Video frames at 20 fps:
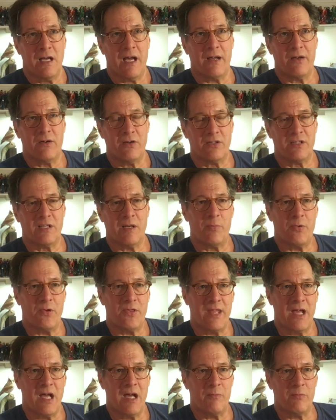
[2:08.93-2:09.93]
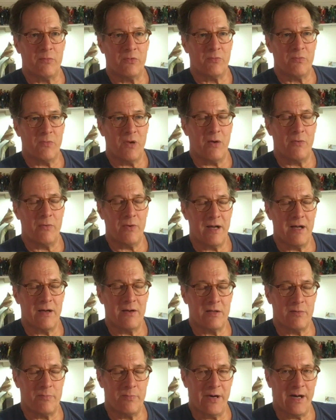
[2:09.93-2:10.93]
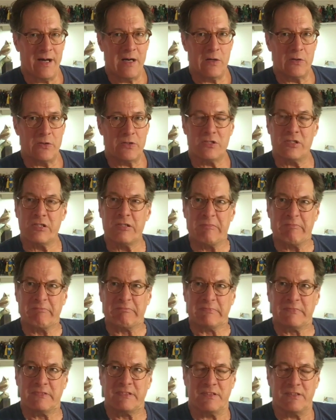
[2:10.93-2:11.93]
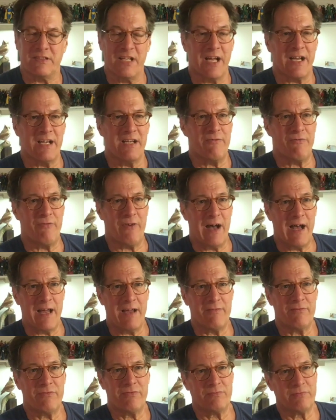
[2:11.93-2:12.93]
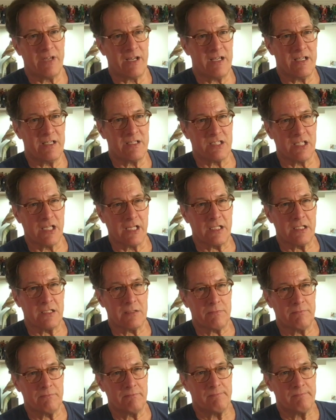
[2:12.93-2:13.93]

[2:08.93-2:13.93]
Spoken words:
I hooked up with them around about 95, 96.